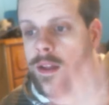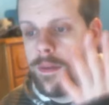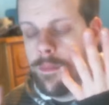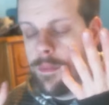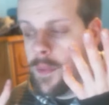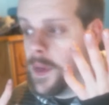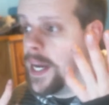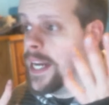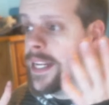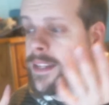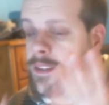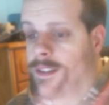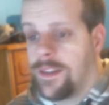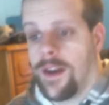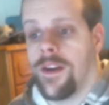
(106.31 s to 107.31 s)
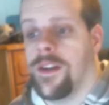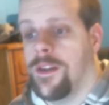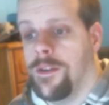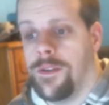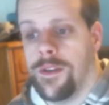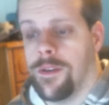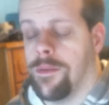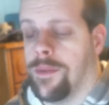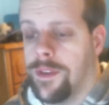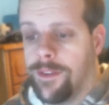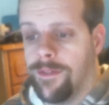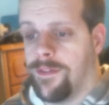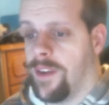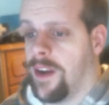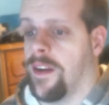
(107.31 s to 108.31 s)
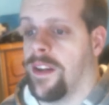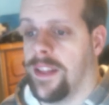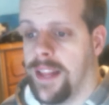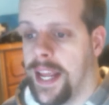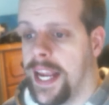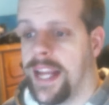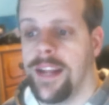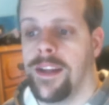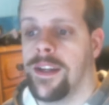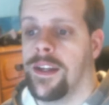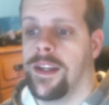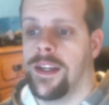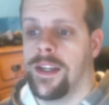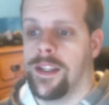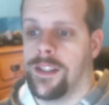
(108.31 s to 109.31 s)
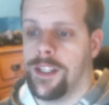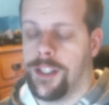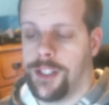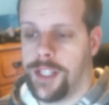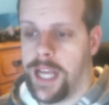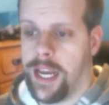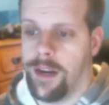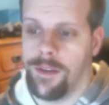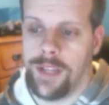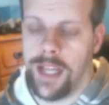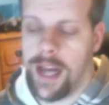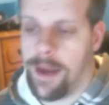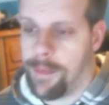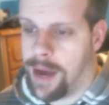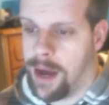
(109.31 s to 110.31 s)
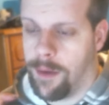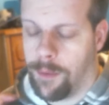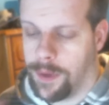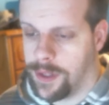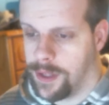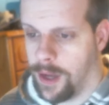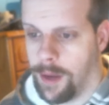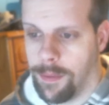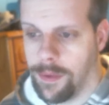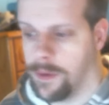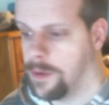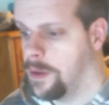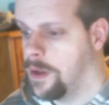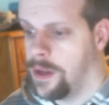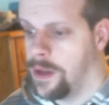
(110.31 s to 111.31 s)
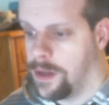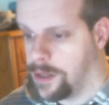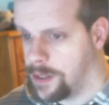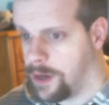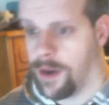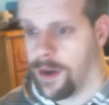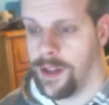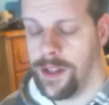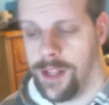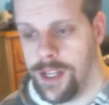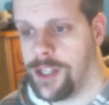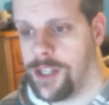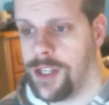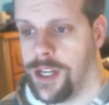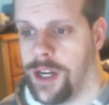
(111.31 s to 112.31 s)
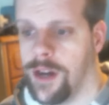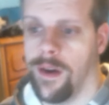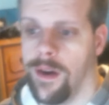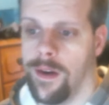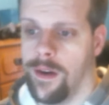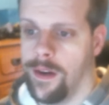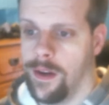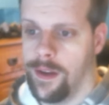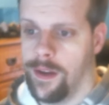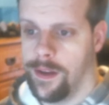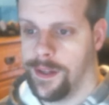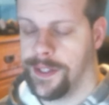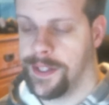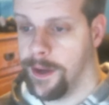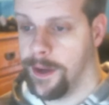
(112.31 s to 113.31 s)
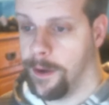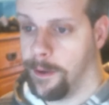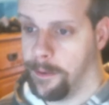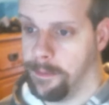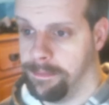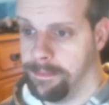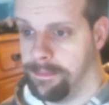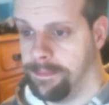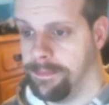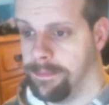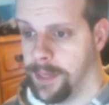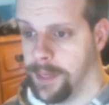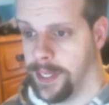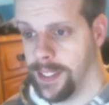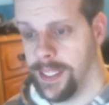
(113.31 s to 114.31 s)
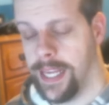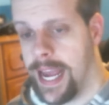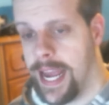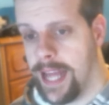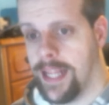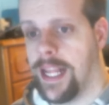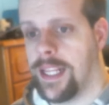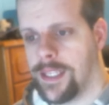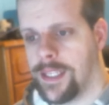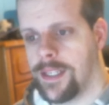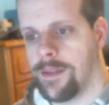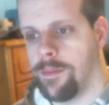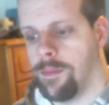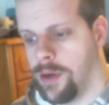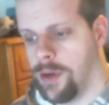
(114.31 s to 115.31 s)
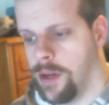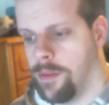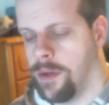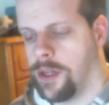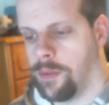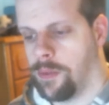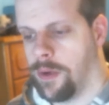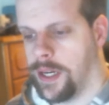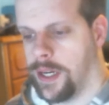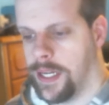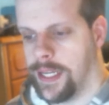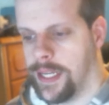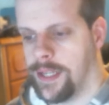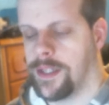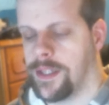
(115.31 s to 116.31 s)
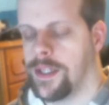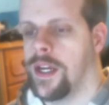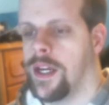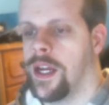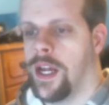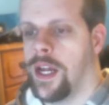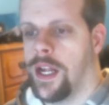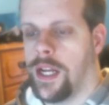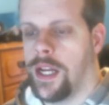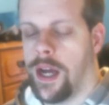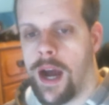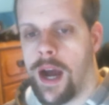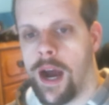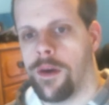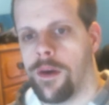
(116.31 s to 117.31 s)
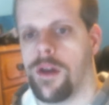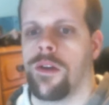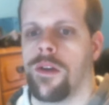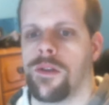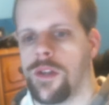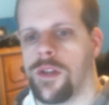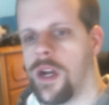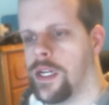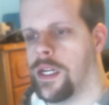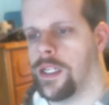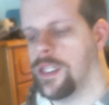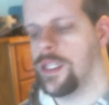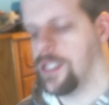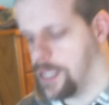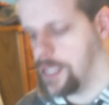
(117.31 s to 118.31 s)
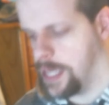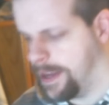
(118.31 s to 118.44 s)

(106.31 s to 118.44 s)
But I didn't start YouTube till very late. This channel that I'm on with Double started this year. So, but yeah, that's pretty much what it is. Now, how it all started, let's see.